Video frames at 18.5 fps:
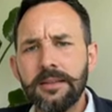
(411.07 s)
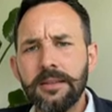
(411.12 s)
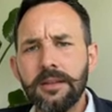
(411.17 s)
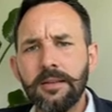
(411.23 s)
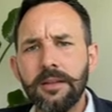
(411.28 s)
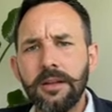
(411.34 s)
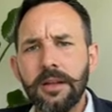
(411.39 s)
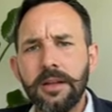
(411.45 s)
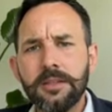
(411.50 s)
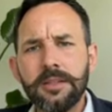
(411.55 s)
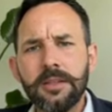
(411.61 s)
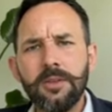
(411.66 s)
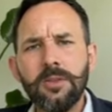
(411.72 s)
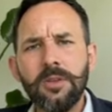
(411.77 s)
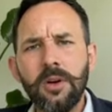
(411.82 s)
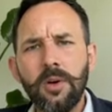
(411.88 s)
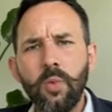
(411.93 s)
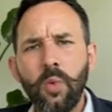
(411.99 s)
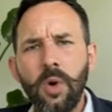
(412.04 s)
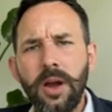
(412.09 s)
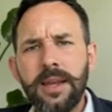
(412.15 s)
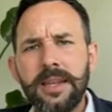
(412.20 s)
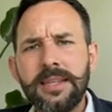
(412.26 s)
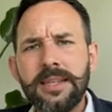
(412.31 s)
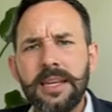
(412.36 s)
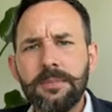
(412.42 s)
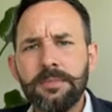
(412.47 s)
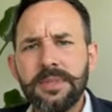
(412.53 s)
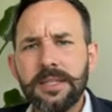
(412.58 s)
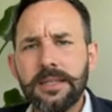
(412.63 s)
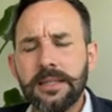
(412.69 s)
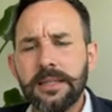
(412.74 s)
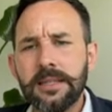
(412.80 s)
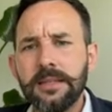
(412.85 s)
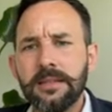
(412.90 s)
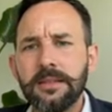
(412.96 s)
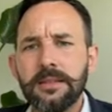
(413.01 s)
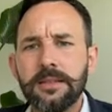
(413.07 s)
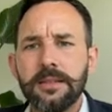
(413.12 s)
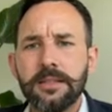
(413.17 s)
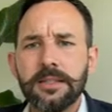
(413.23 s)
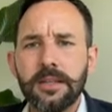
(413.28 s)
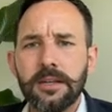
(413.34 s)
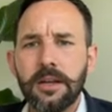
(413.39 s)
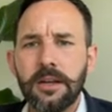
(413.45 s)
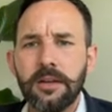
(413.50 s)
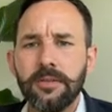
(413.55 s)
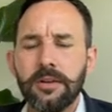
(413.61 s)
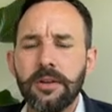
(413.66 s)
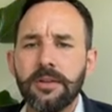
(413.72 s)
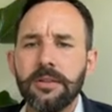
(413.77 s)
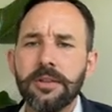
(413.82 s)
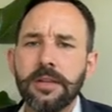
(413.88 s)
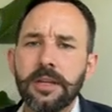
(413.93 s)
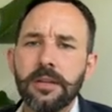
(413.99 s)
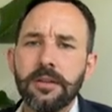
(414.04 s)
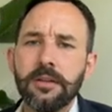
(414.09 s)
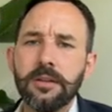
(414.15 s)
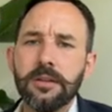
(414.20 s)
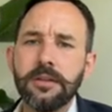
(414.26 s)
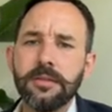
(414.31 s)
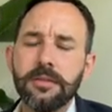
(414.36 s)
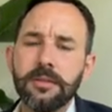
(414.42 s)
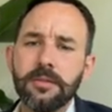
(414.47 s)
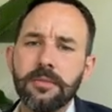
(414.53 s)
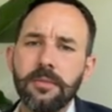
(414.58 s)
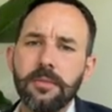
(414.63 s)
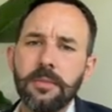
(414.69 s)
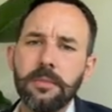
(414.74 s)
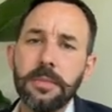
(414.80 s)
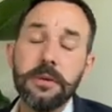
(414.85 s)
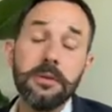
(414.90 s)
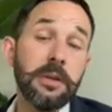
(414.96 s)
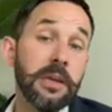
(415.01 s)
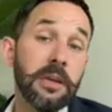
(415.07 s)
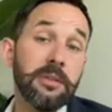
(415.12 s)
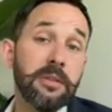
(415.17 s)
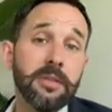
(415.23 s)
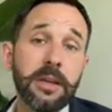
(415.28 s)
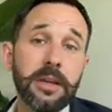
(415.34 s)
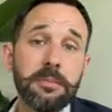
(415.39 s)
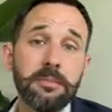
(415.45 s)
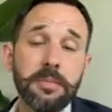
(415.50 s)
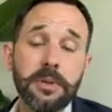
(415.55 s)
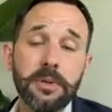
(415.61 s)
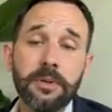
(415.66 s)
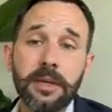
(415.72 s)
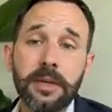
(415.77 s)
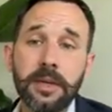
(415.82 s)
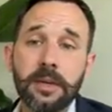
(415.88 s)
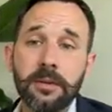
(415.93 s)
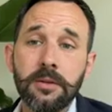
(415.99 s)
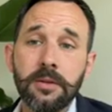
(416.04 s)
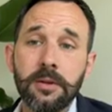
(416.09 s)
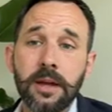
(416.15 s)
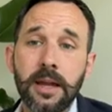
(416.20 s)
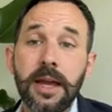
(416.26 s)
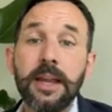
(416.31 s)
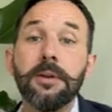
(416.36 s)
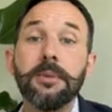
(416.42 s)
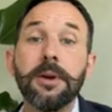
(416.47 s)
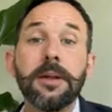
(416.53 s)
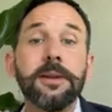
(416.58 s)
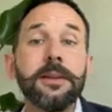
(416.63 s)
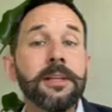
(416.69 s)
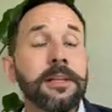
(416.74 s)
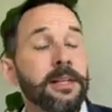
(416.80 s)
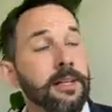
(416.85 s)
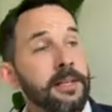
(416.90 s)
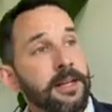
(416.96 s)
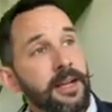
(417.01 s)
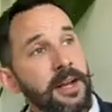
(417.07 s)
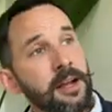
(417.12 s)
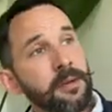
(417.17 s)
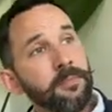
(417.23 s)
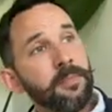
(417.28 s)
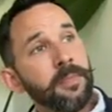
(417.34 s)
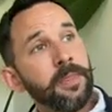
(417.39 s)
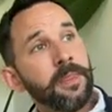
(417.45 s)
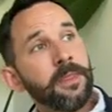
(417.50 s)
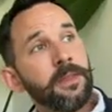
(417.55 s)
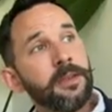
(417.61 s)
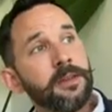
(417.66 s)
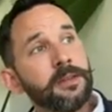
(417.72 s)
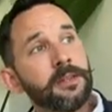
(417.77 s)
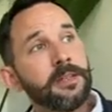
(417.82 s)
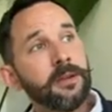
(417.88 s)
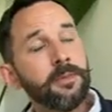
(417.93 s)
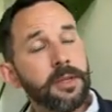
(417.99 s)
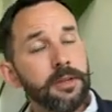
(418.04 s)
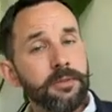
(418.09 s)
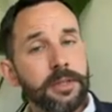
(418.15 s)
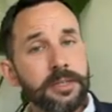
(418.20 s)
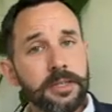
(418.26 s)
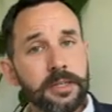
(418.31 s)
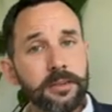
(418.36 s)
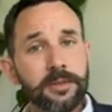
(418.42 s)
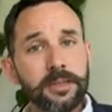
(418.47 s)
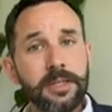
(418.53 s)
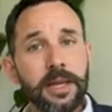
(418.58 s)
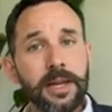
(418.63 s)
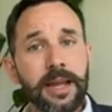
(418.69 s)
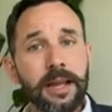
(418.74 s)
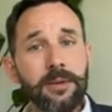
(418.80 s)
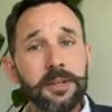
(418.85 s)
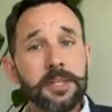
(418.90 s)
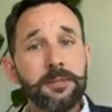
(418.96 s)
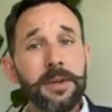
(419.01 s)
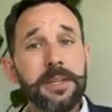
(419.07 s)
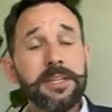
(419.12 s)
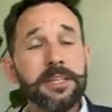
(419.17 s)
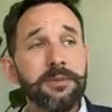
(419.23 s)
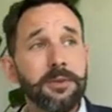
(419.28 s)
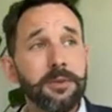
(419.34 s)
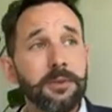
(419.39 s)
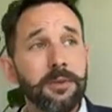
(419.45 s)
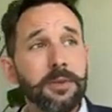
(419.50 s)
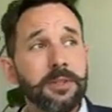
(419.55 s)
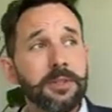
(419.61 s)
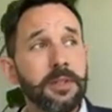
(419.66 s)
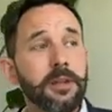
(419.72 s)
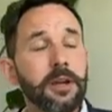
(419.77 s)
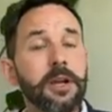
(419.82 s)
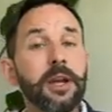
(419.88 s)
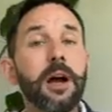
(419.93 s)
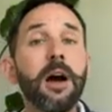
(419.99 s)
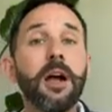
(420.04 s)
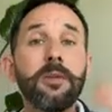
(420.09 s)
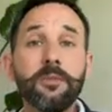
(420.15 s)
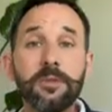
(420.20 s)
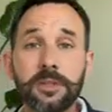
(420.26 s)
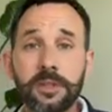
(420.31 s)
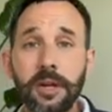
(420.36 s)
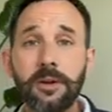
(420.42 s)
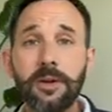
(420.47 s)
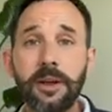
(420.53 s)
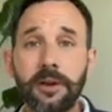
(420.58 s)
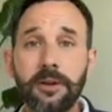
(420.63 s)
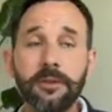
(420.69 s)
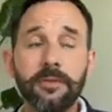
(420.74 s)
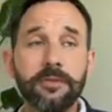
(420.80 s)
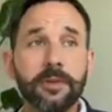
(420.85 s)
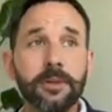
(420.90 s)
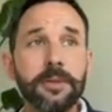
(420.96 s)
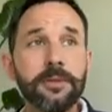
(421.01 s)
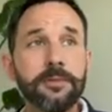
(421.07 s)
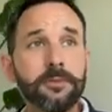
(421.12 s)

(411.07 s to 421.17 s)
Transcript: Like it's oolong white tips, isn't it? That's a kind of an odd thing. Milky. I've never had milky and oolong. Anyway, somebody recently was saying how expensive it was, that their garden was going over.